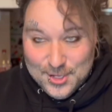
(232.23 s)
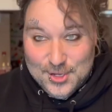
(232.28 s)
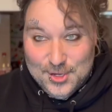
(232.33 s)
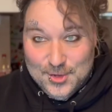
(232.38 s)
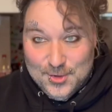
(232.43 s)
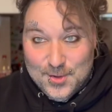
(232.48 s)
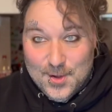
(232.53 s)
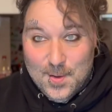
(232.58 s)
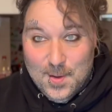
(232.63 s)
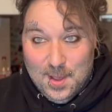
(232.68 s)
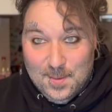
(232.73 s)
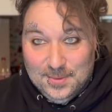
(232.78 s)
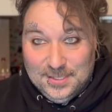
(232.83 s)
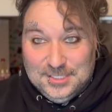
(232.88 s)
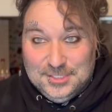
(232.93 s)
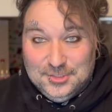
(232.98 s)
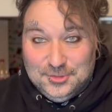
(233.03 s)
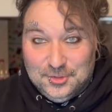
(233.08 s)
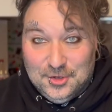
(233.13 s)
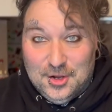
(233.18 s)
you know I be
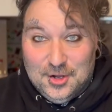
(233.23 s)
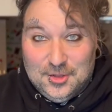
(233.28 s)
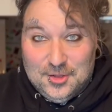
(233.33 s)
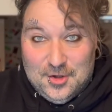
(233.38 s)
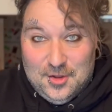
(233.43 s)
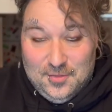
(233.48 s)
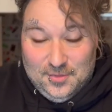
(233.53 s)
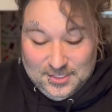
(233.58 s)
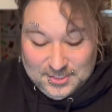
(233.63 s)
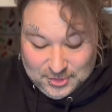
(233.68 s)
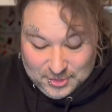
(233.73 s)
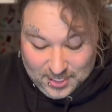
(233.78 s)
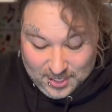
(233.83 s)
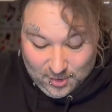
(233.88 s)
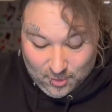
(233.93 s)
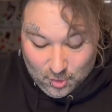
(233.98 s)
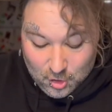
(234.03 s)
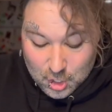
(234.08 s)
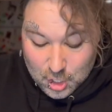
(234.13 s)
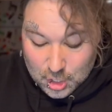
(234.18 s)
struggling on this
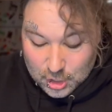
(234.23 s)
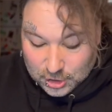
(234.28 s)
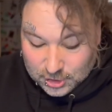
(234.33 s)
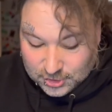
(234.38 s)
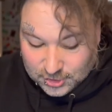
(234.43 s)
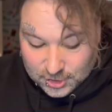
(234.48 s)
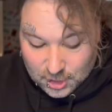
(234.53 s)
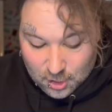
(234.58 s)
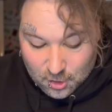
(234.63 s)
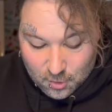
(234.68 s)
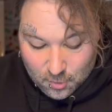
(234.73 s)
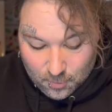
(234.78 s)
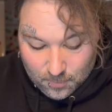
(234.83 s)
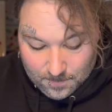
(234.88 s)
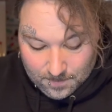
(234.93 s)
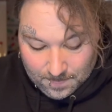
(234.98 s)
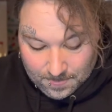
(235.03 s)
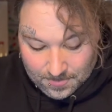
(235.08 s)
channel. So